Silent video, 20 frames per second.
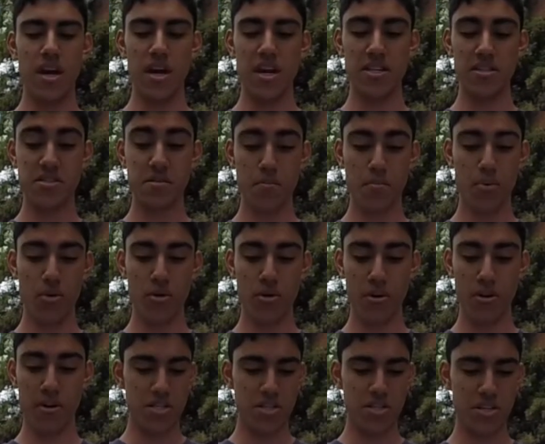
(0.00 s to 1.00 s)
It is
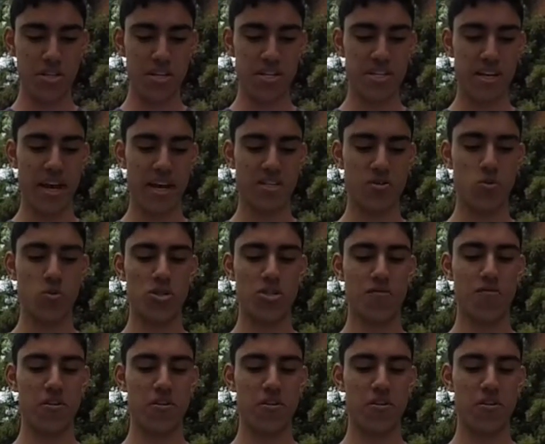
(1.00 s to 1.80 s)
important to detect which